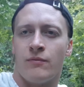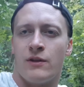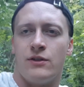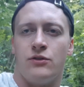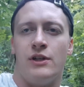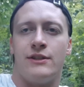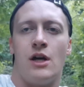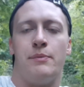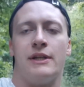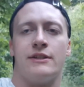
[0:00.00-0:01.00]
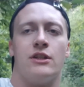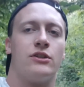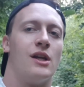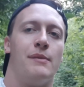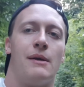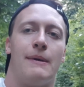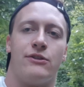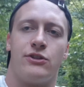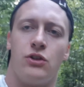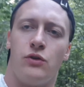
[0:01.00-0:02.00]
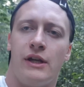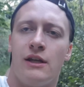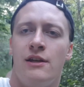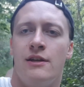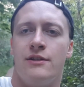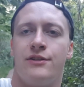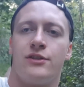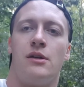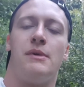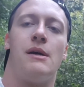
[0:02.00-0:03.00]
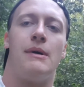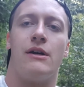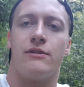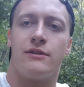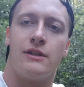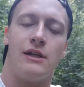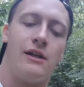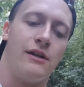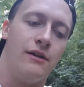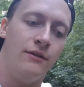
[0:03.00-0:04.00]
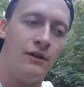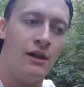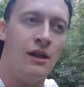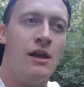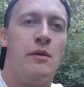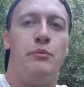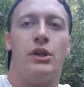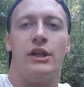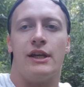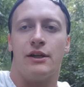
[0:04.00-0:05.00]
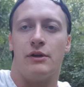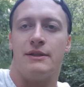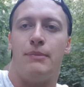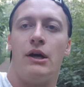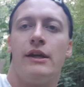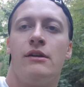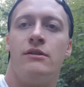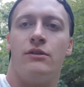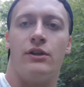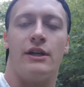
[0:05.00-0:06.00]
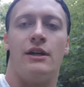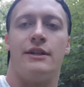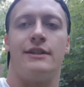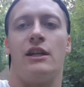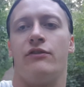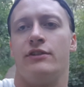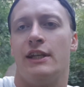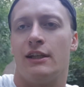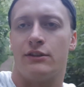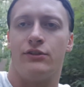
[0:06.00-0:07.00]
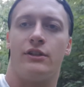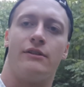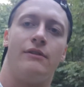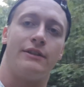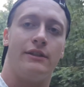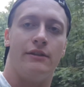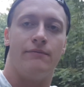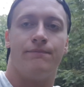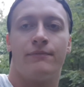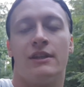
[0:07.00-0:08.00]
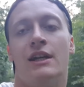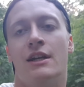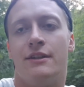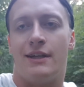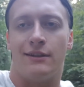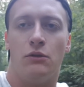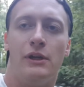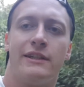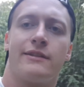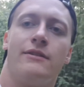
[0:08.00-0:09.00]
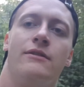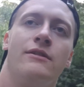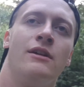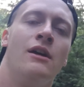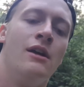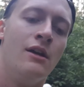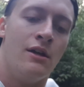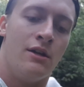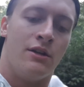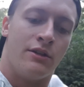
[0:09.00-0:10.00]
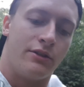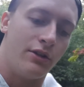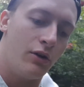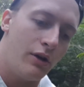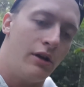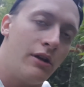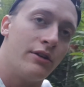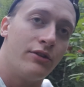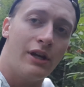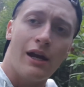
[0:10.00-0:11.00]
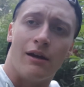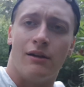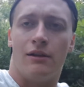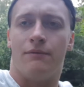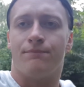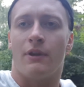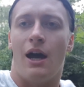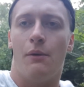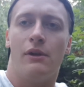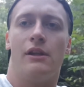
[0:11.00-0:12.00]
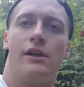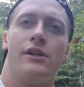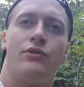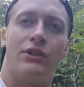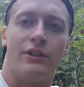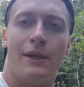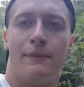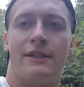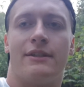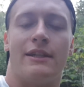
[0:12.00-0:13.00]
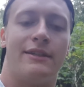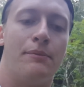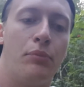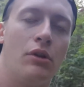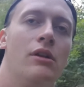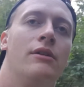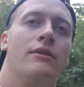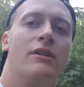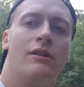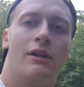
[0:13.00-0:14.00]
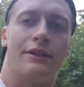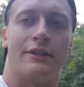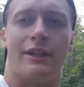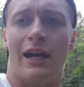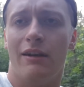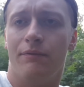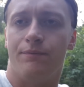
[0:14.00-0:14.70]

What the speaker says: So today's topic is not going to be about scootering. It's going to be about building a great body or an aesthetic physique, as the title reads. So yeah, I will try to keep this as simple as I can,